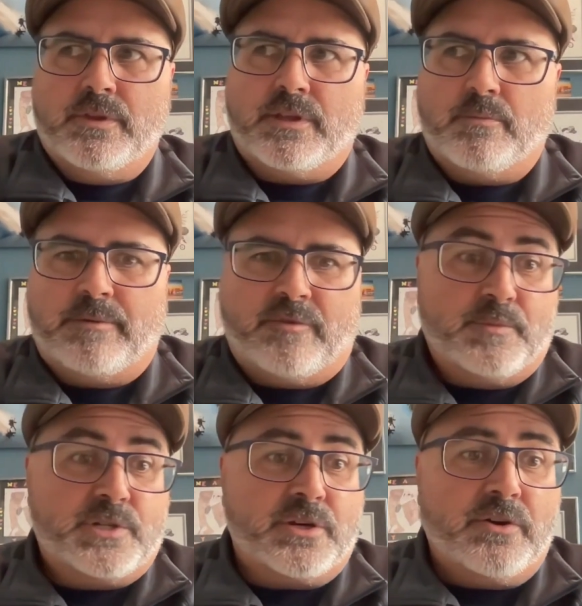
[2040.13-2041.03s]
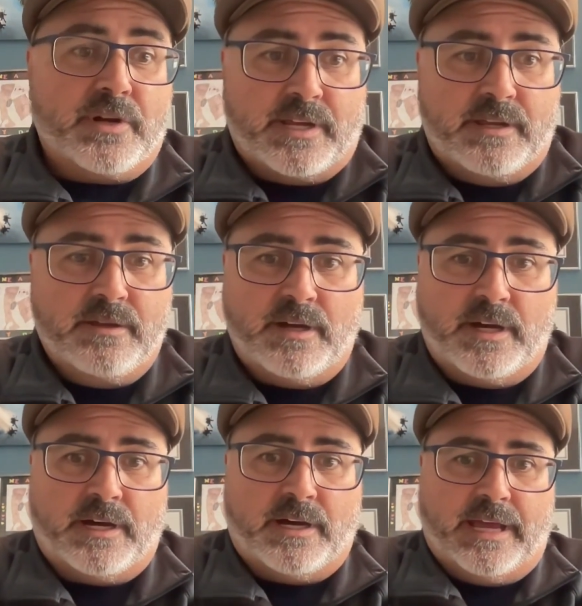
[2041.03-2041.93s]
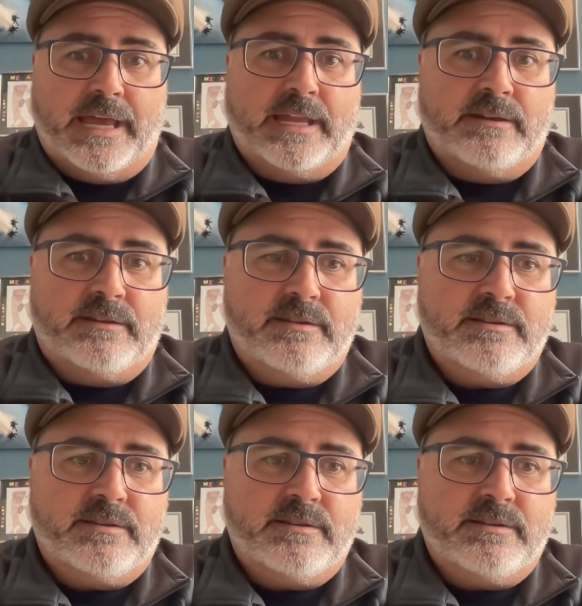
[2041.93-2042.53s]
a little bit of a maturity and